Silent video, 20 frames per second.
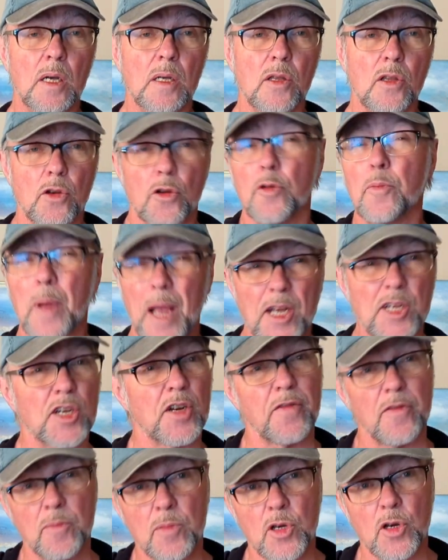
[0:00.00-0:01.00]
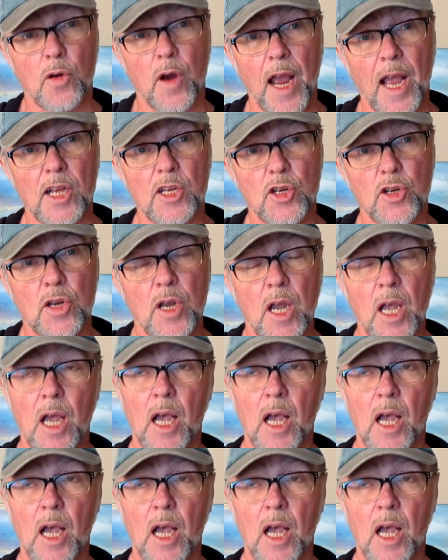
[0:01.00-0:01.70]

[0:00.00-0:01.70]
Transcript: learn magic from scratch.